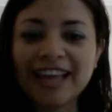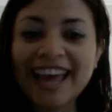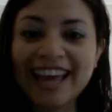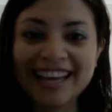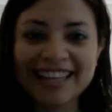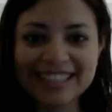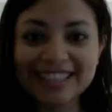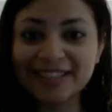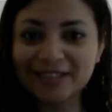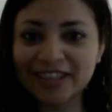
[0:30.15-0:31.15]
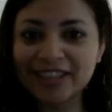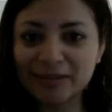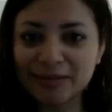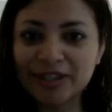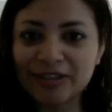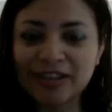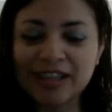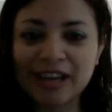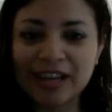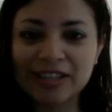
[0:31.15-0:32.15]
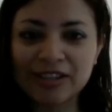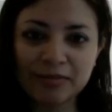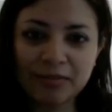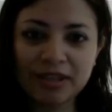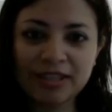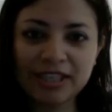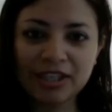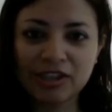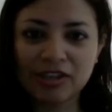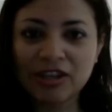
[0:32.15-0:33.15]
hey, this is what I should be doing. I should be a teacher.